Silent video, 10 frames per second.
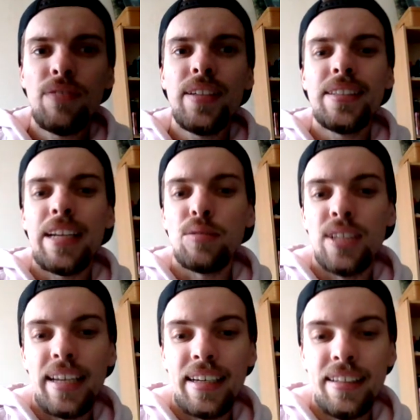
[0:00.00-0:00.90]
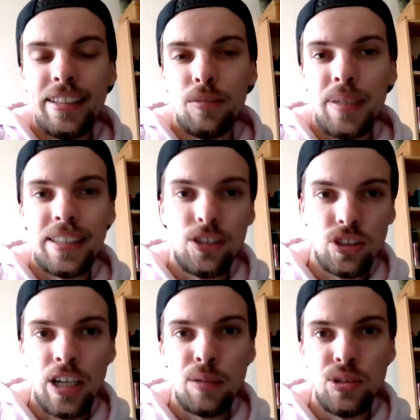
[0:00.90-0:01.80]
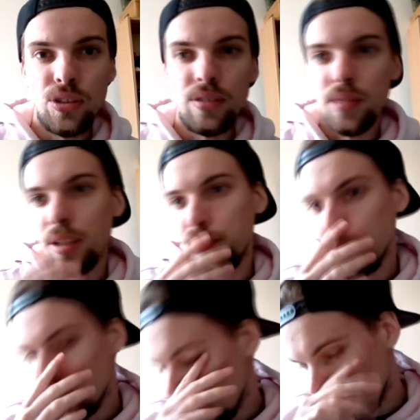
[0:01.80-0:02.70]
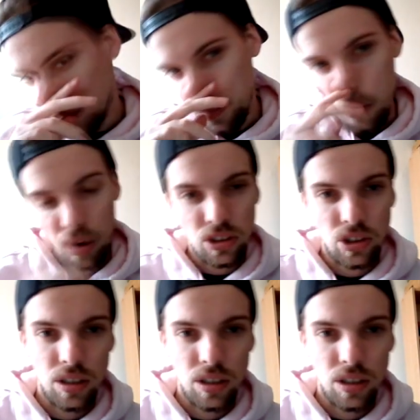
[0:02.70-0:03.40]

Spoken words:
I think the deck was lacking a little bit and just helps you push a little bit more.